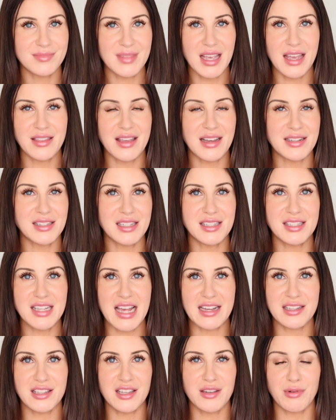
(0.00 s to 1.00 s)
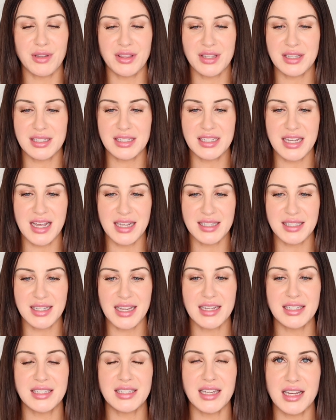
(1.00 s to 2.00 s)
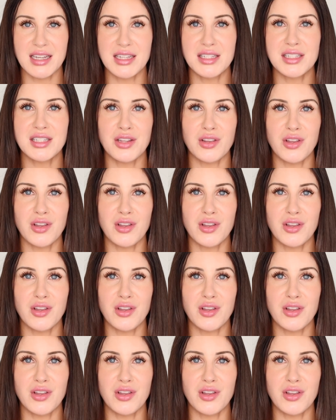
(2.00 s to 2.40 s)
And that's exactly what this does. It does